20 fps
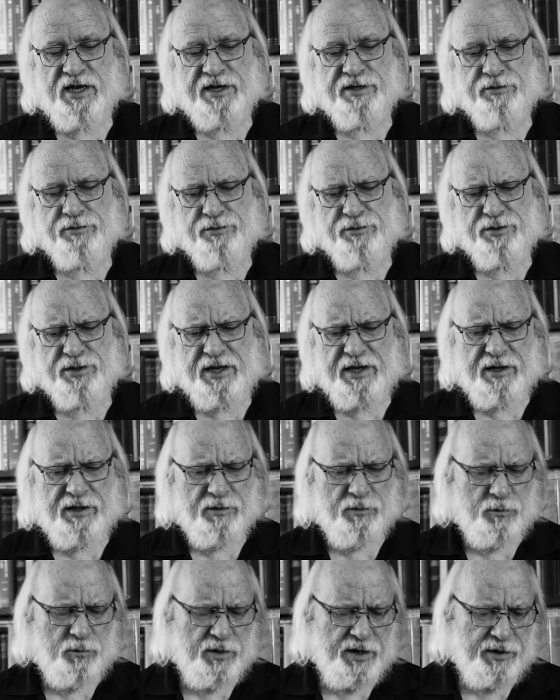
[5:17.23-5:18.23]
I don't
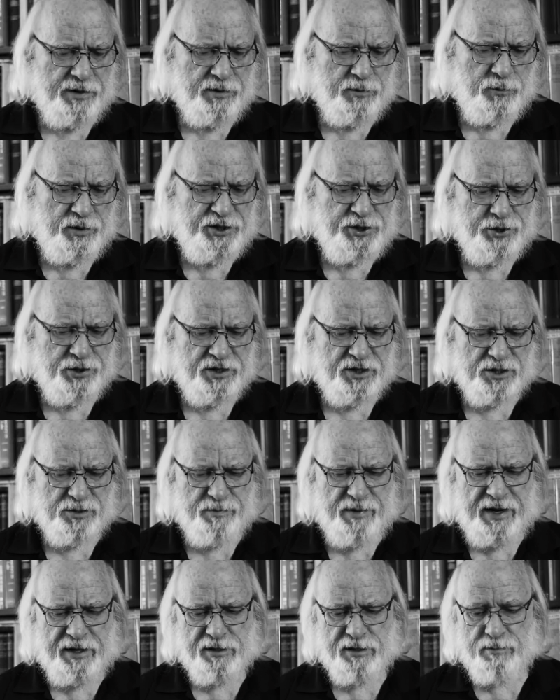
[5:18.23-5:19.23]
think we we should
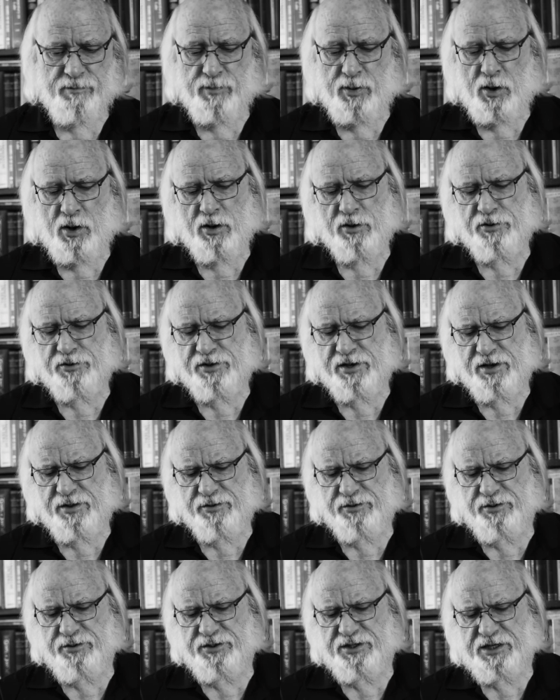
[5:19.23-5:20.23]
expect that Paul or the
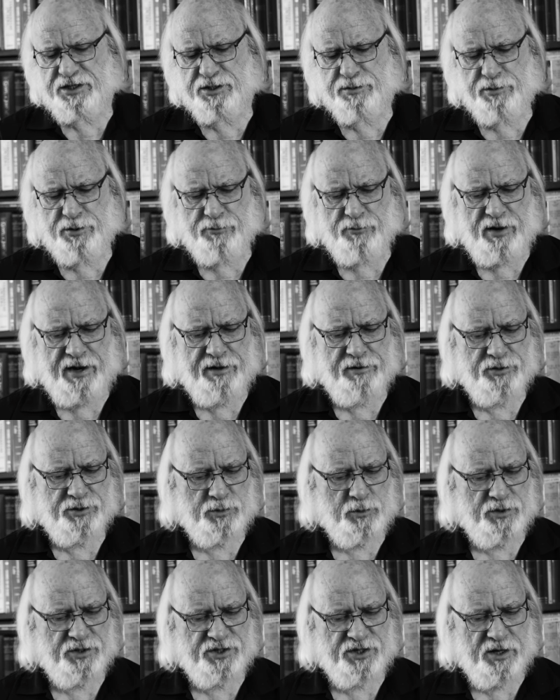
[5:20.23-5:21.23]
other New Testament
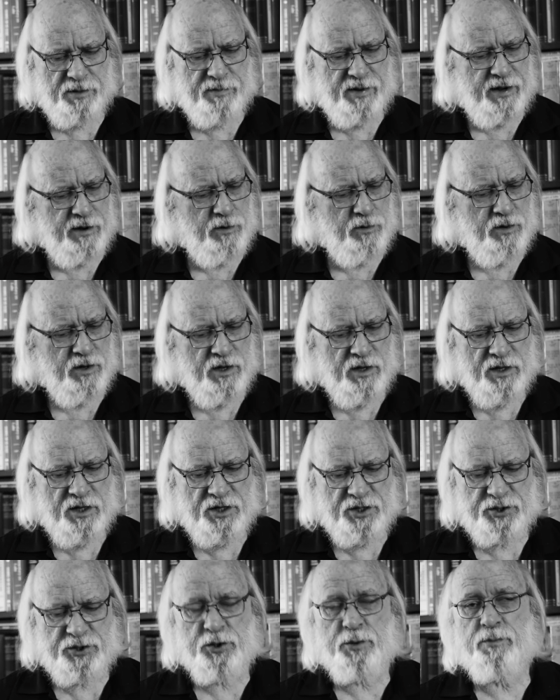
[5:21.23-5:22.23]
writers would somehow
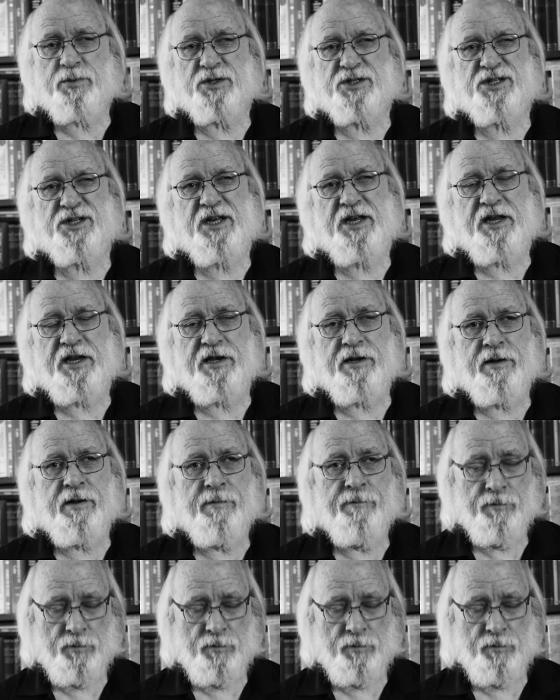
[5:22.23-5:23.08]
supersede